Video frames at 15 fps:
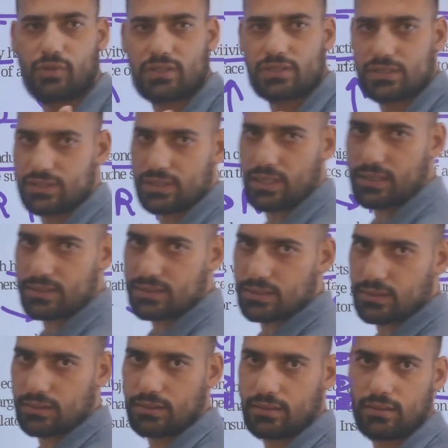is the charge?
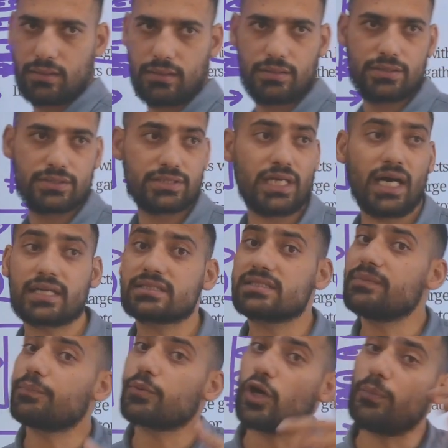Charge is a
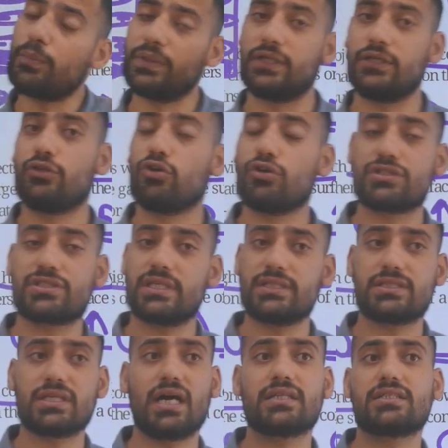property. Don't say
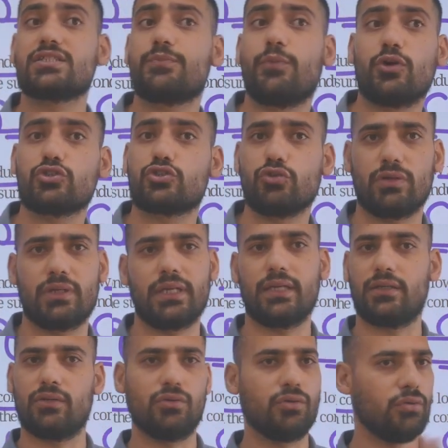charge is positive or
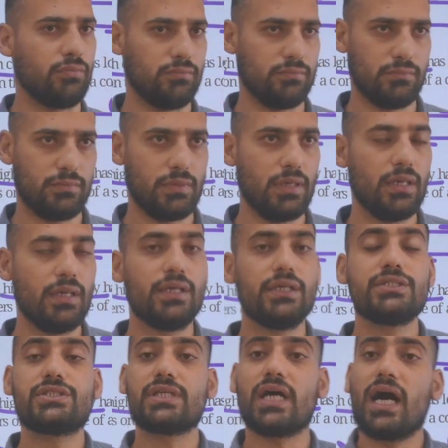negative. No.
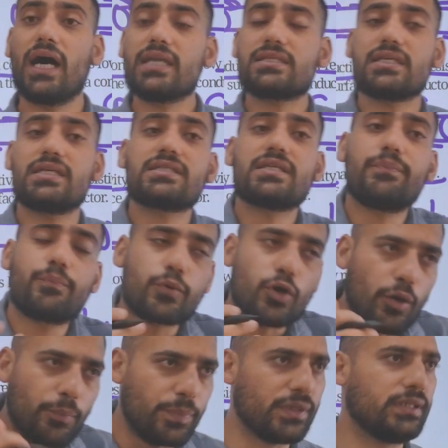Charge is a
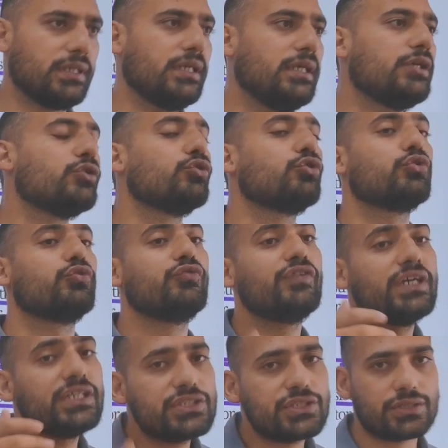property due to
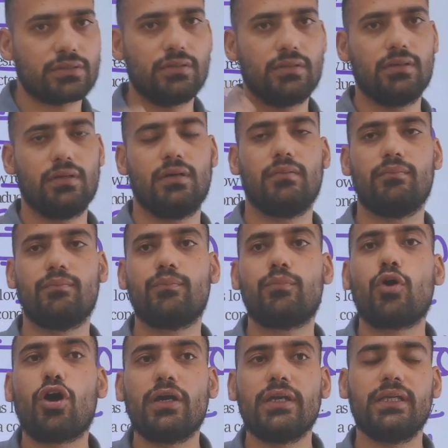which
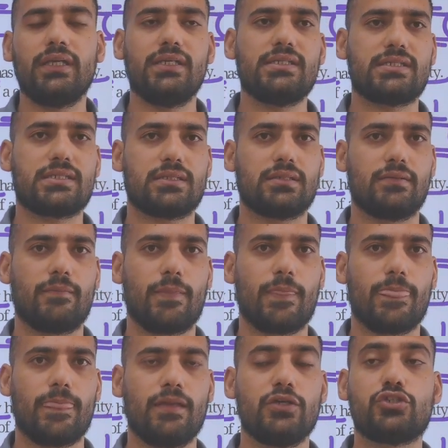bodies
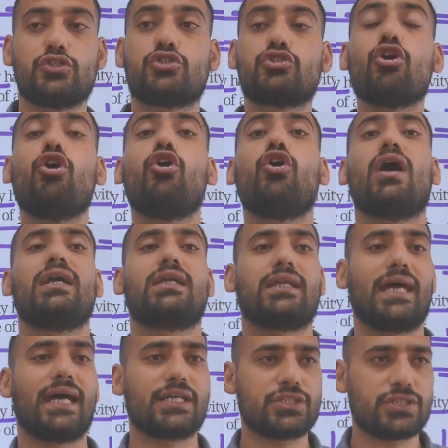show
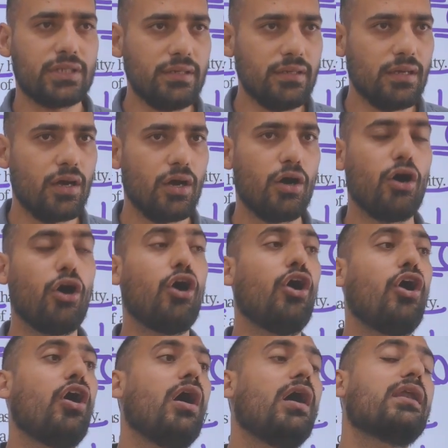attraction
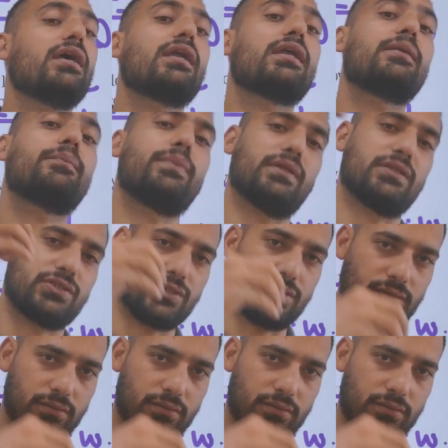or repulsion,